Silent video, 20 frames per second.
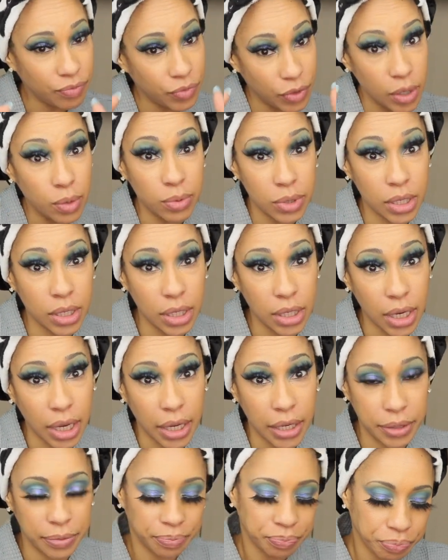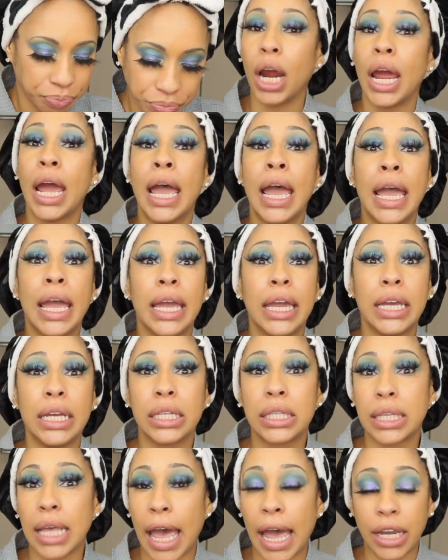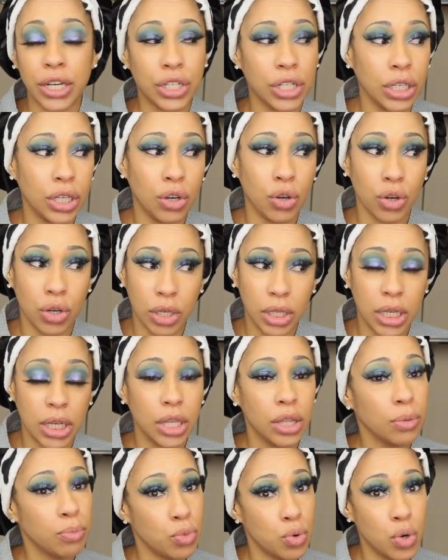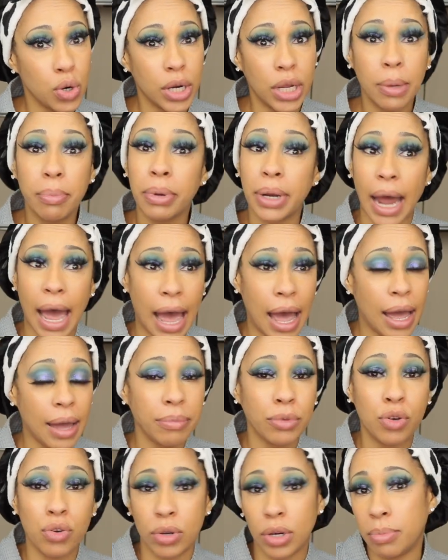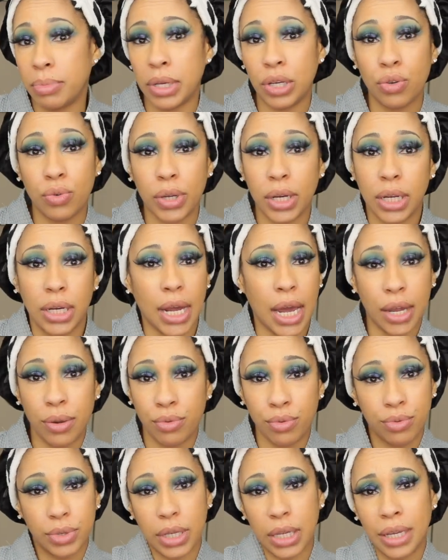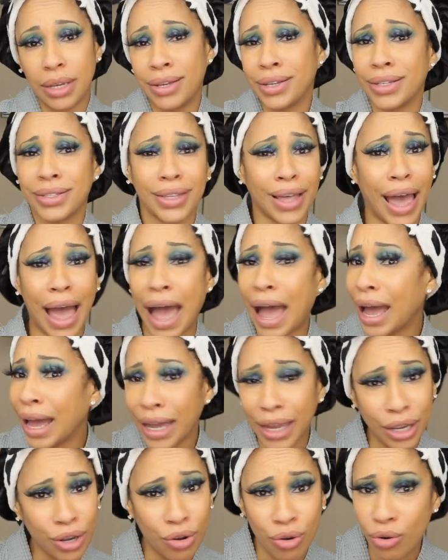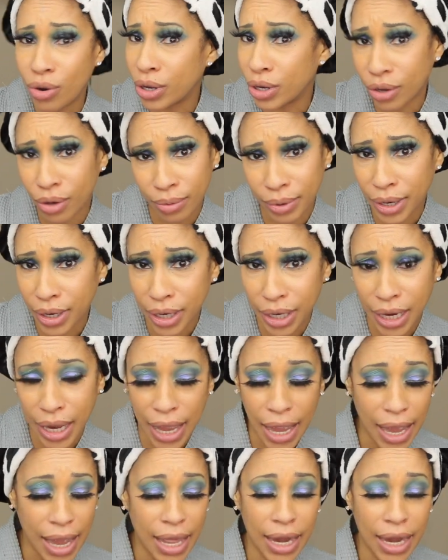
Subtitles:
It was a good night. It's actually early in the morning, but I'm going to be doing a night routine because I ain't going nowhere today.